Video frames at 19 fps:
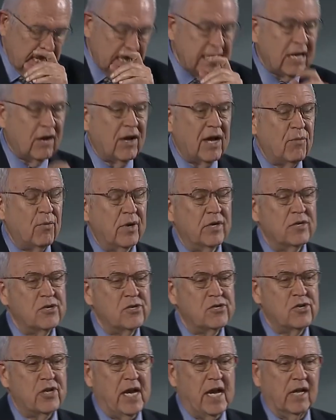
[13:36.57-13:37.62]
Now I want
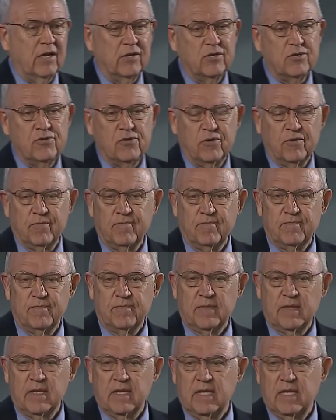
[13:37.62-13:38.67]
to challenge you.
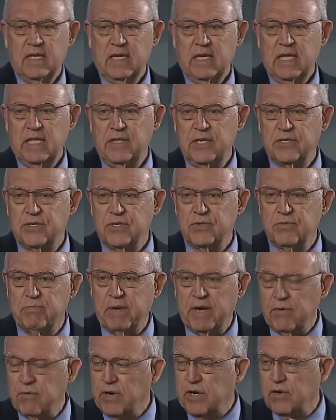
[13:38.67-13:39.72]
This is
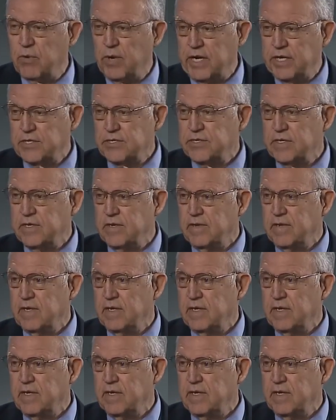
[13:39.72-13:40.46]
my request.